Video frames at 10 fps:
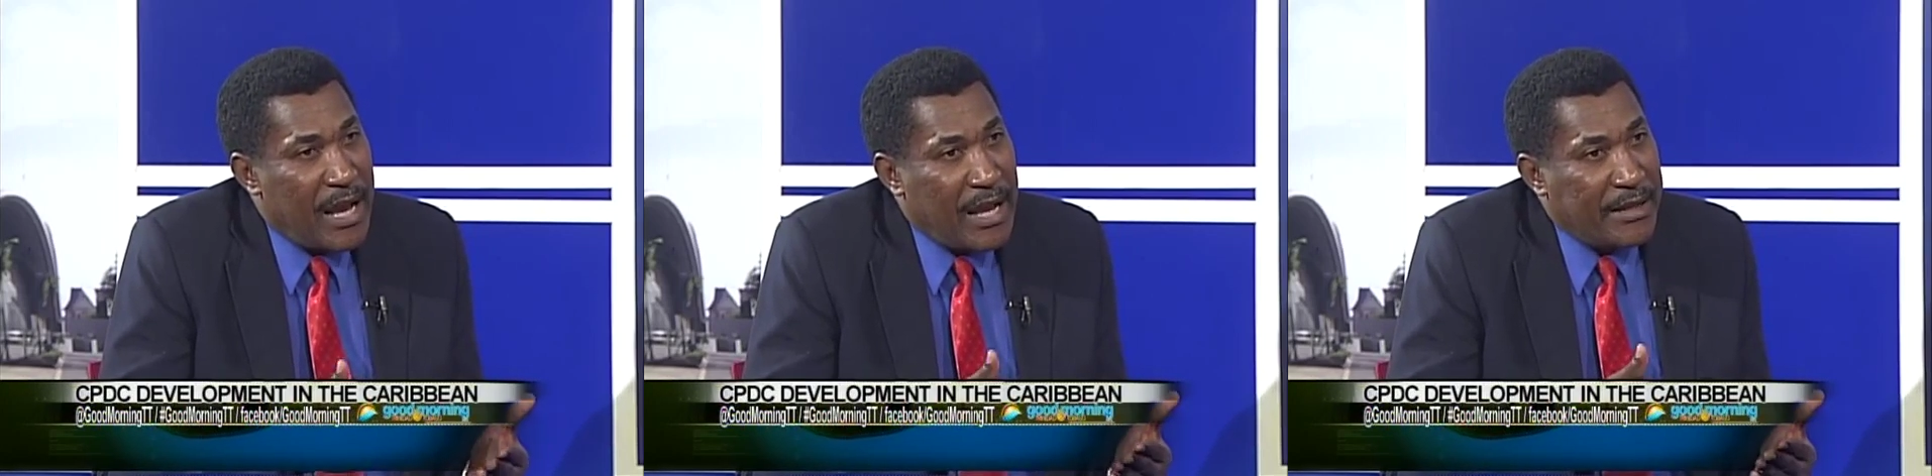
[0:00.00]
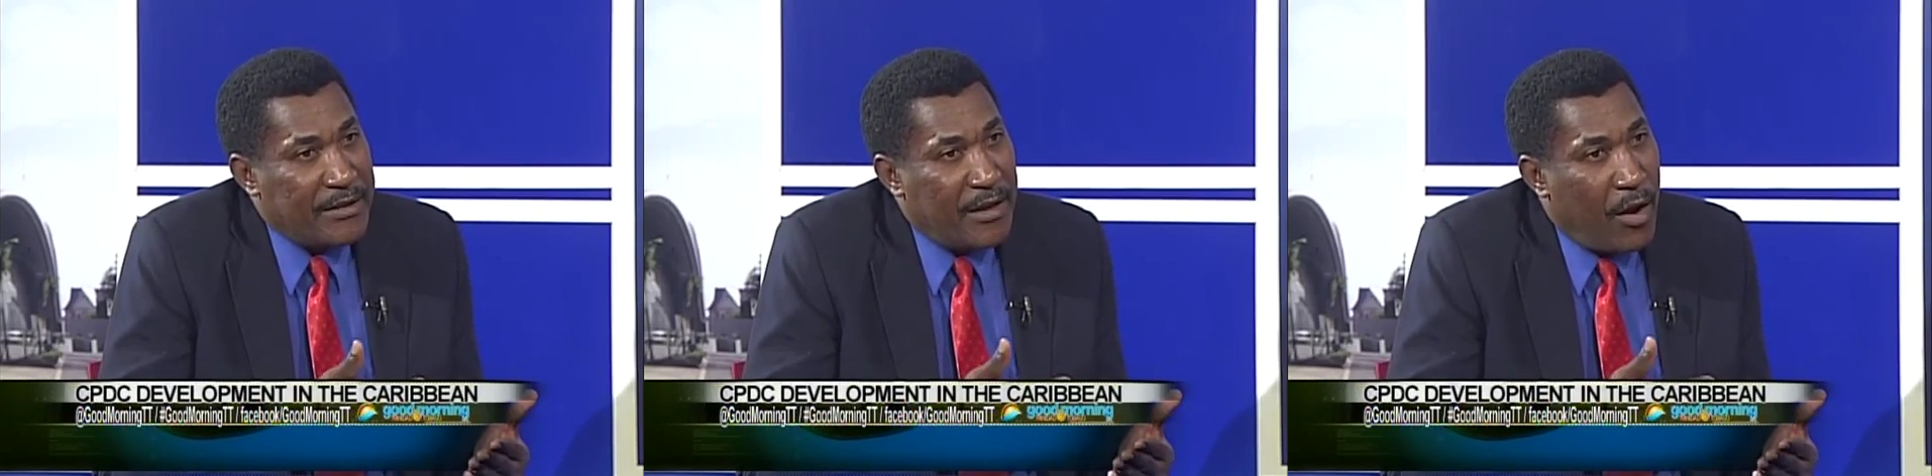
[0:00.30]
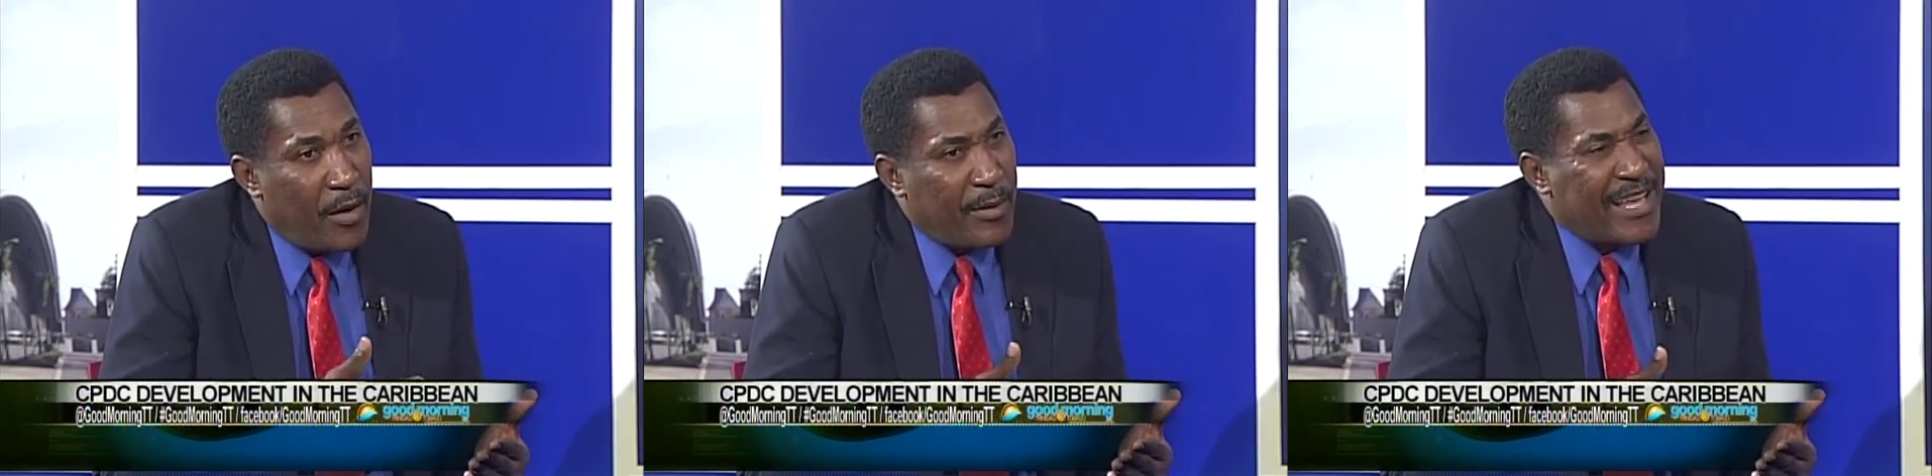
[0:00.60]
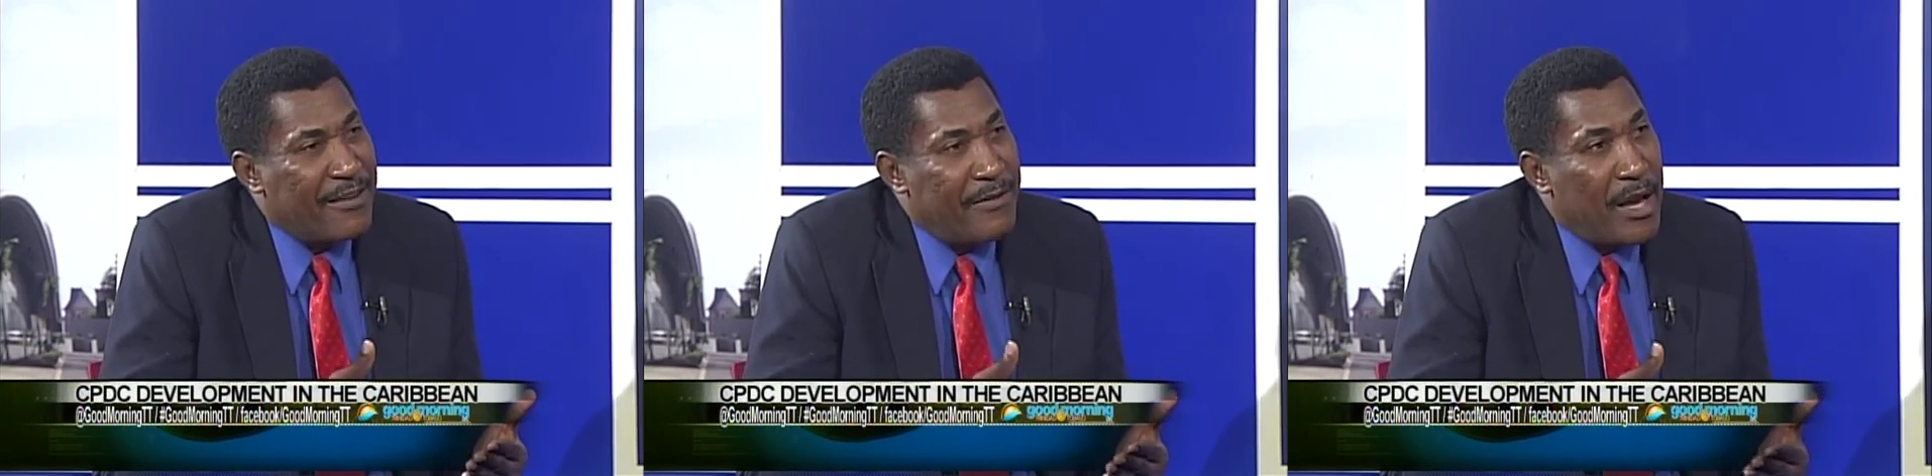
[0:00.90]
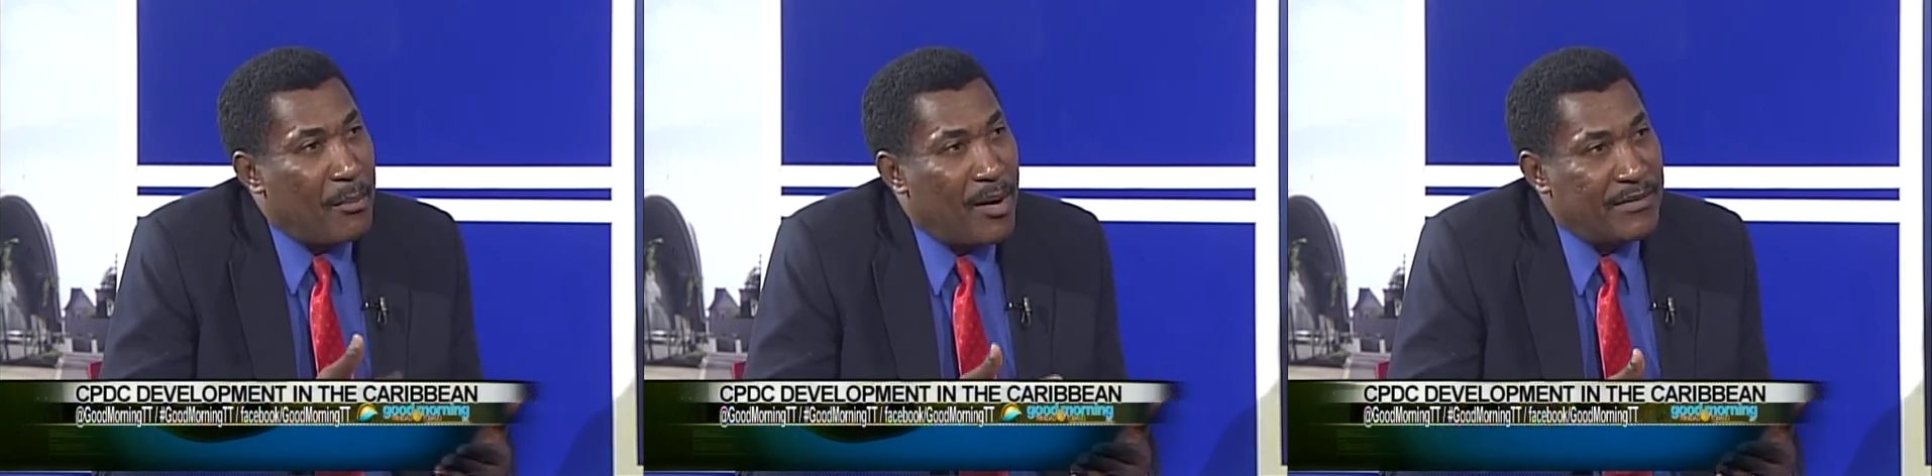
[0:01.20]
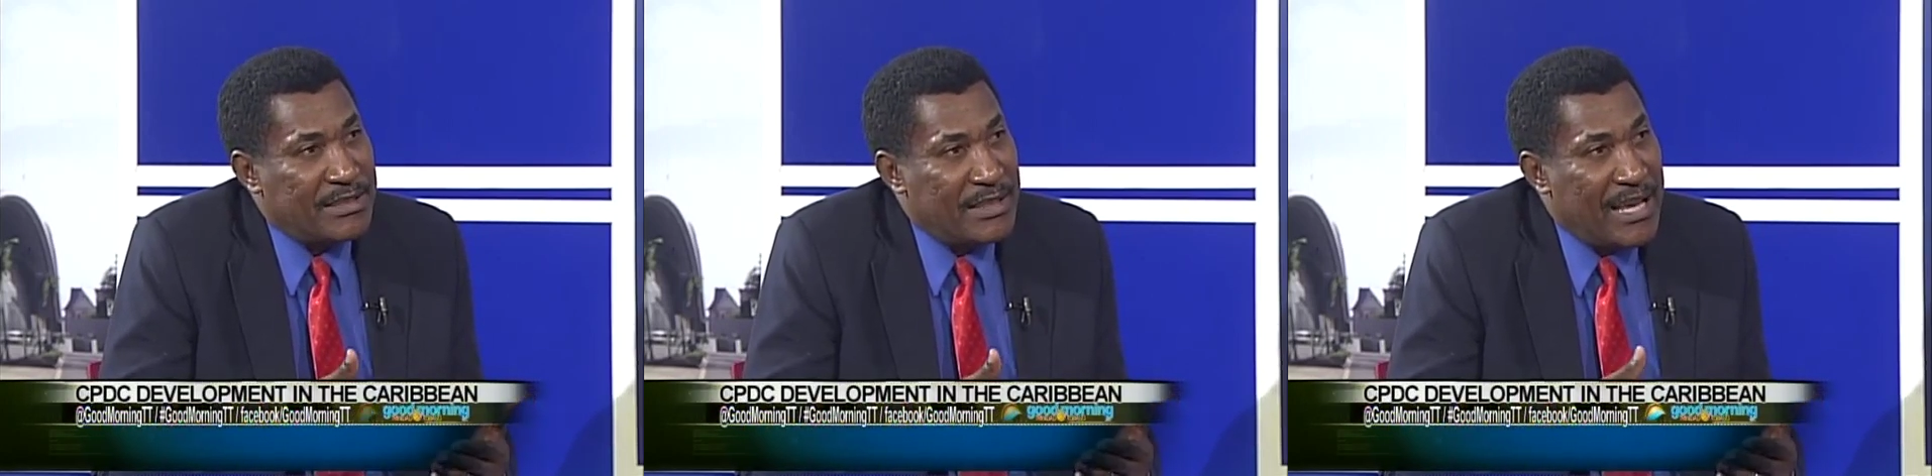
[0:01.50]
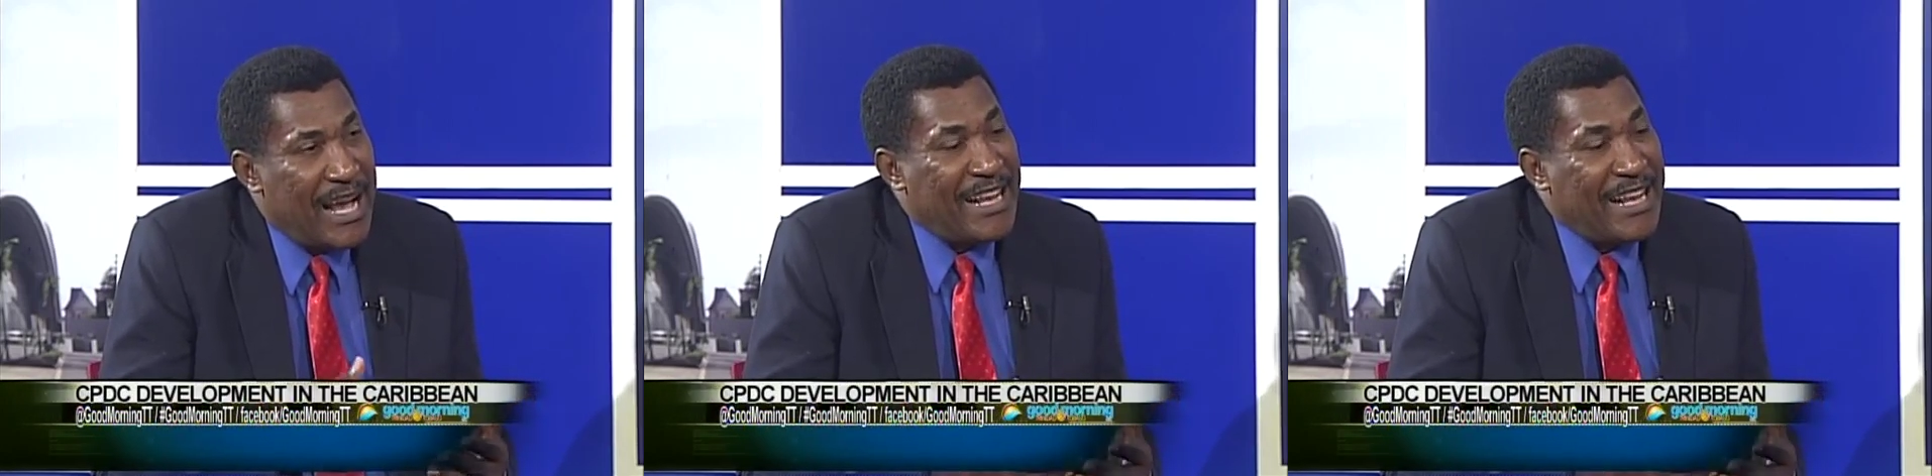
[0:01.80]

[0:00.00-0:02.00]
and how it can affect on poverty.